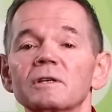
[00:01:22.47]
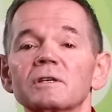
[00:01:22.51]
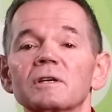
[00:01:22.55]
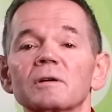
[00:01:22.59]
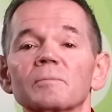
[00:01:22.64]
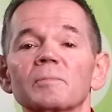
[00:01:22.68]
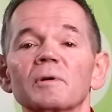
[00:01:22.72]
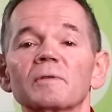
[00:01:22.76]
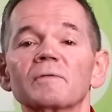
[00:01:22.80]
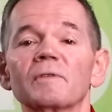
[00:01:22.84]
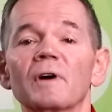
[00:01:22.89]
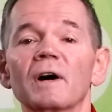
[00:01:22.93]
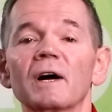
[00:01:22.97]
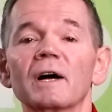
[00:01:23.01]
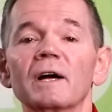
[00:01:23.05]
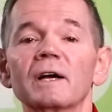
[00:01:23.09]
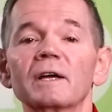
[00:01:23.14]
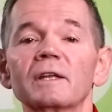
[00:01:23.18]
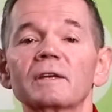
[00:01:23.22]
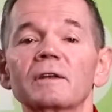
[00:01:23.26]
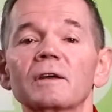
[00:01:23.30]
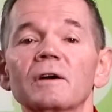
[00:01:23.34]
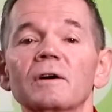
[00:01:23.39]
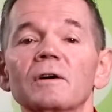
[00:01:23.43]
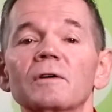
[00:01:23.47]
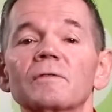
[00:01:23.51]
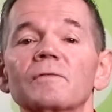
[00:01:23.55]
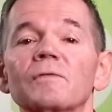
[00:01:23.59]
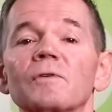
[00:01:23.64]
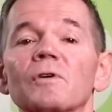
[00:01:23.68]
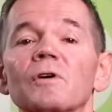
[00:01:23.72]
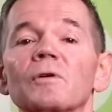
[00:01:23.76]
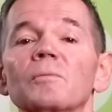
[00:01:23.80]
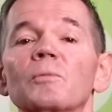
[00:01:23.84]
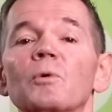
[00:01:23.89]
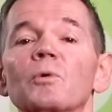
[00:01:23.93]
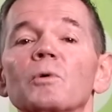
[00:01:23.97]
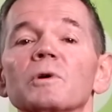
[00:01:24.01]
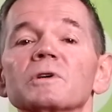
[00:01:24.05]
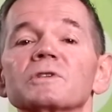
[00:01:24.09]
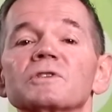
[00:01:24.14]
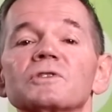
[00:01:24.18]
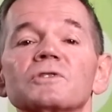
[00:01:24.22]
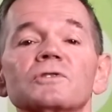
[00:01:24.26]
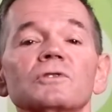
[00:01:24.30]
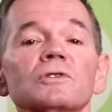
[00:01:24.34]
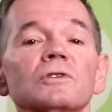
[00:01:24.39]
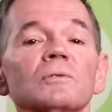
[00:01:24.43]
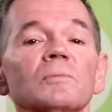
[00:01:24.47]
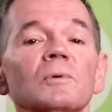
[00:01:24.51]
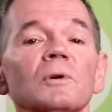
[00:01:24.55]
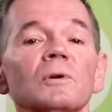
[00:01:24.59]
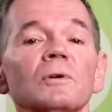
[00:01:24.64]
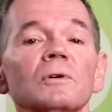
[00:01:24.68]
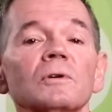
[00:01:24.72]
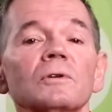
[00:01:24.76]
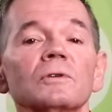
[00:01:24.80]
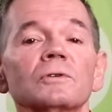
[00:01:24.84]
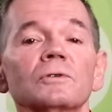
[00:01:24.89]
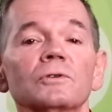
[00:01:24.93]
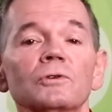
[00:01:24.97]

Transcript: to provide for a more suitable